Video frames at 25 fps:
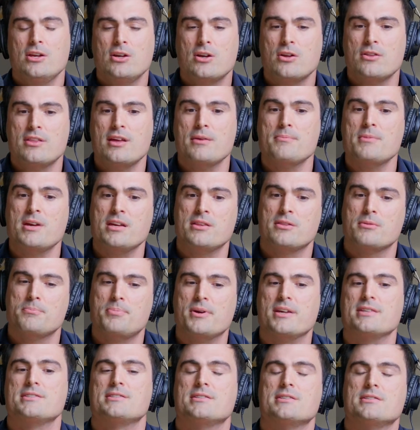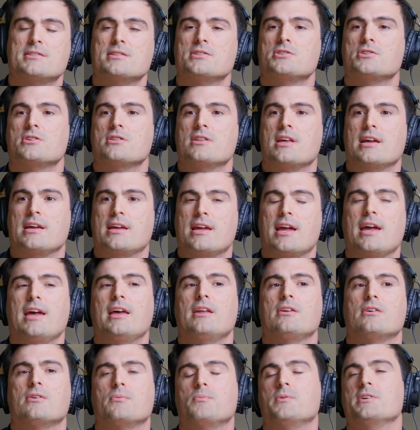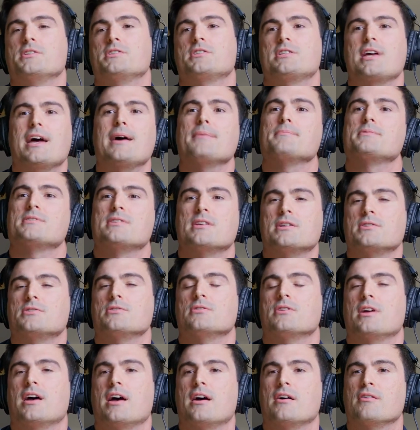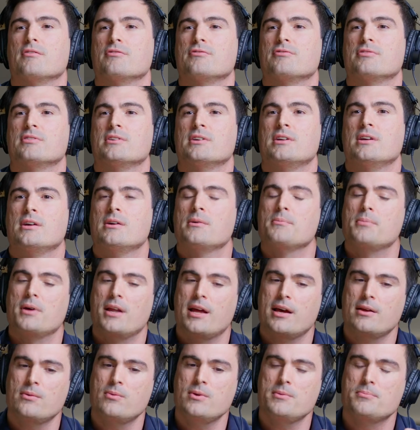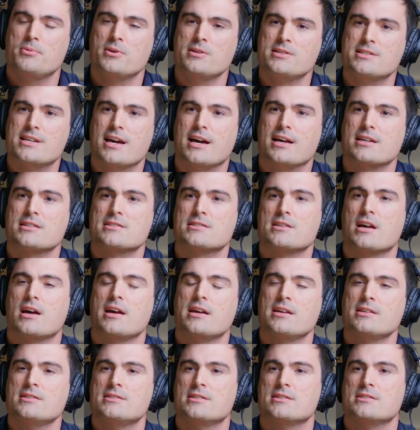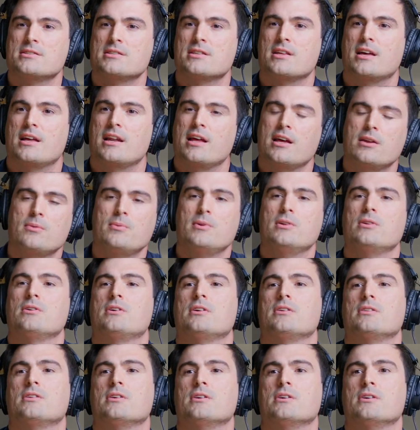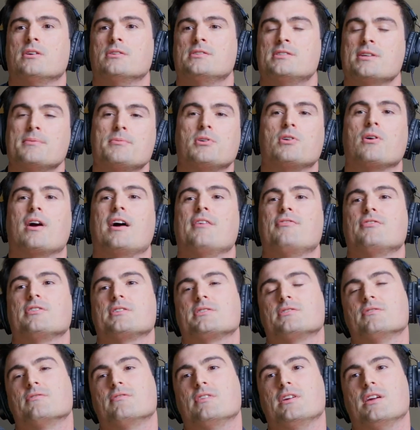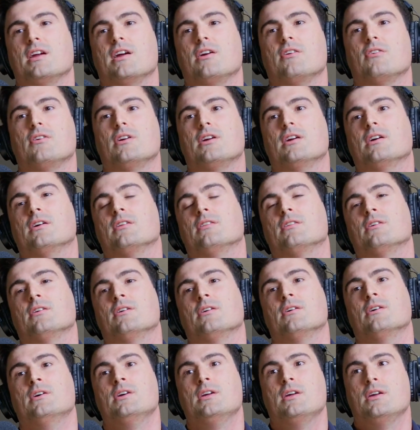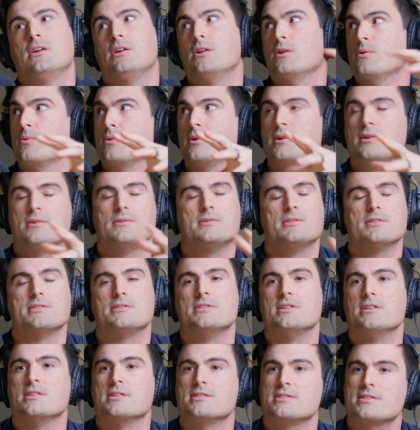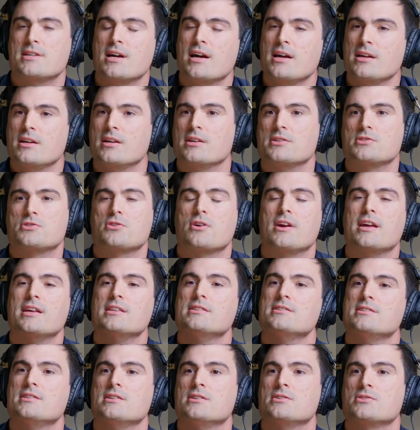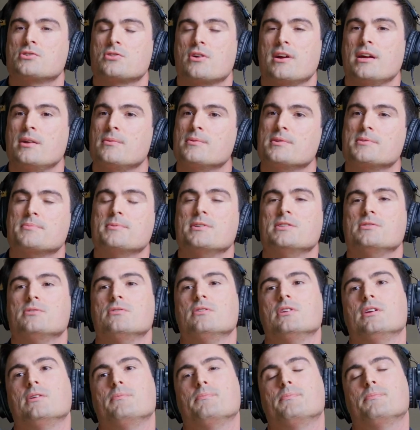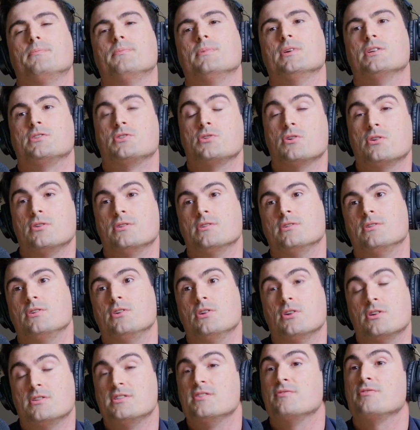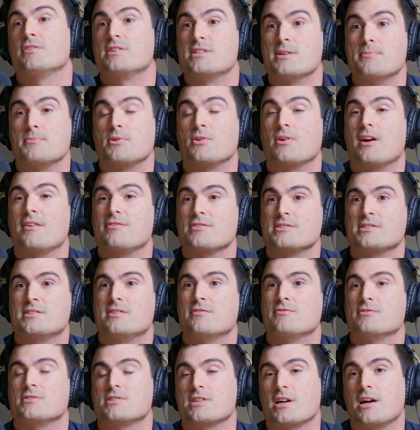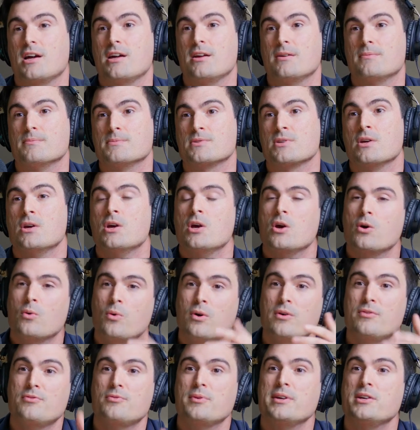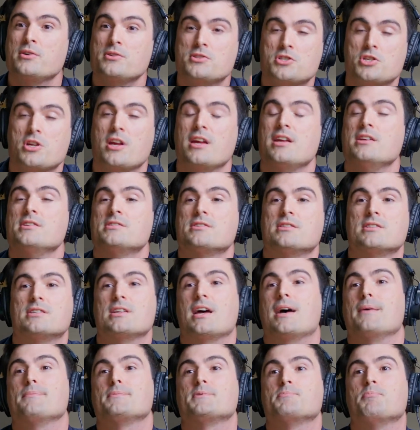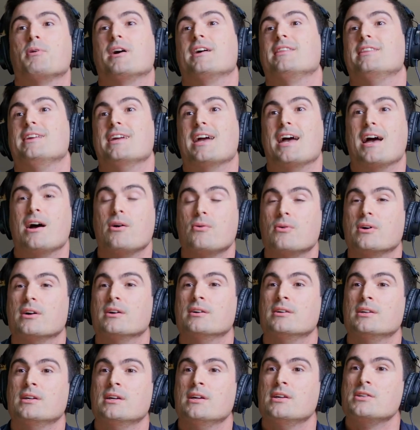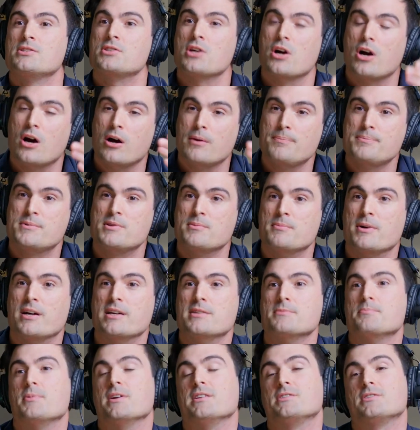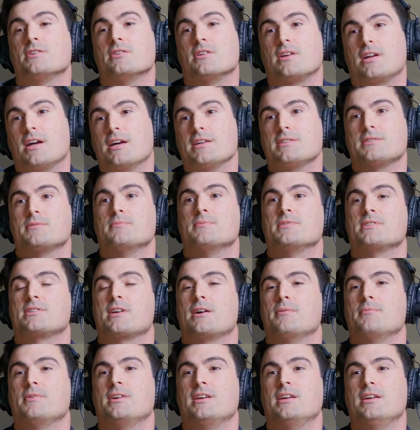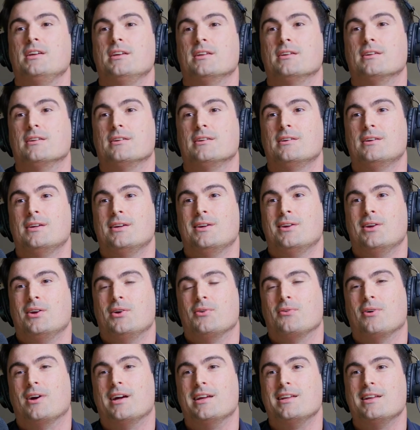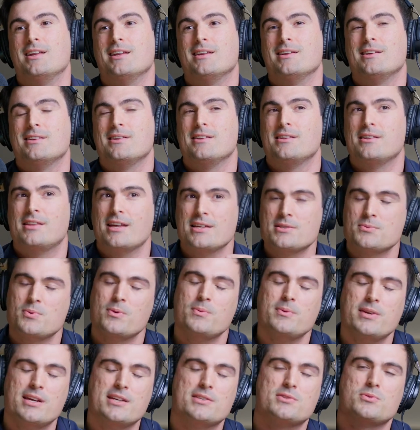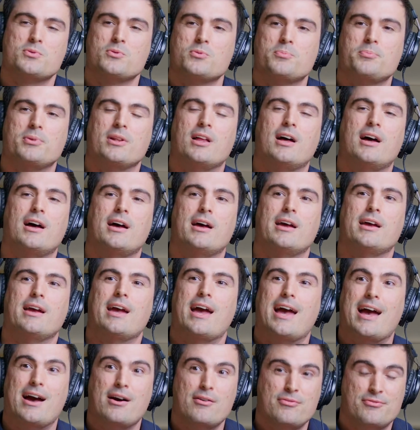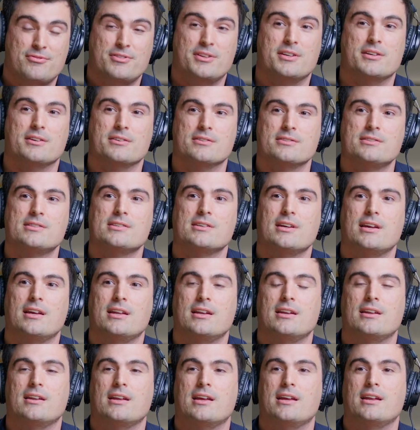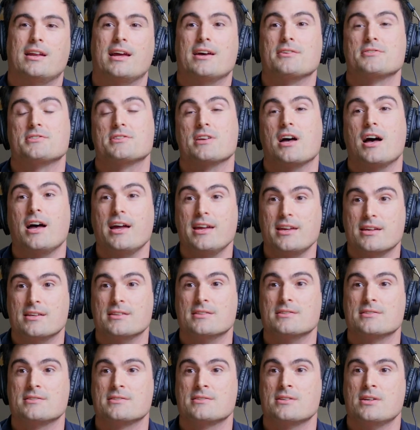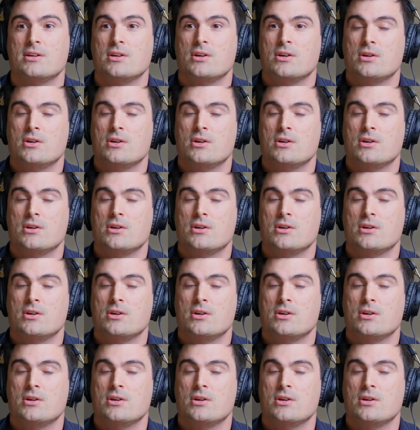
you know they make the best decision they can on which taps they should have. But how do we bring data science into that? How do we look at the demographics of the area? The you know we're just near the star. You get transient trade, which means you need a certain you know different demographics at different times. Yeah, what course, if we yeah. could change the taps by the hour to optimize based on the customers coming in, right? That's where we get to apply our field and and our science